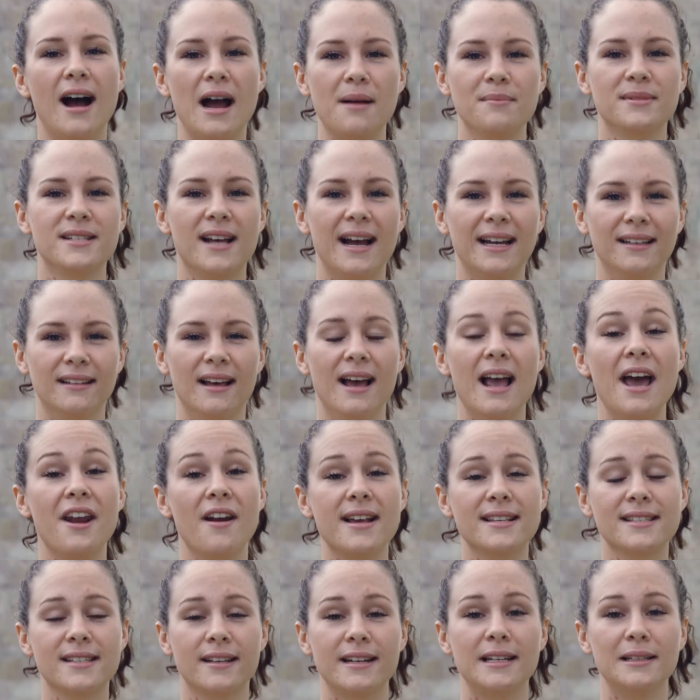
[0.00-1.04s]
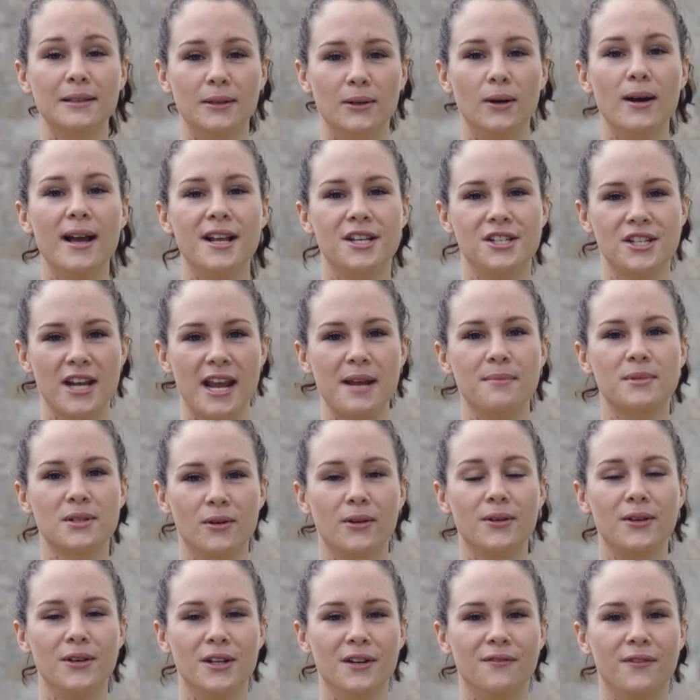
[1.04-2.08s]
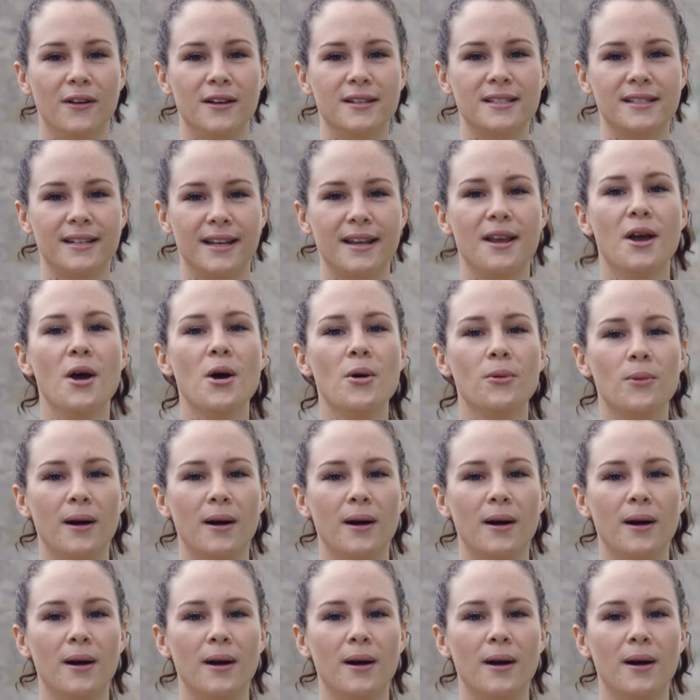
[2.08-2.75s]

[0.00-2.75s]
I'm Tyler and I study law at James Cook University.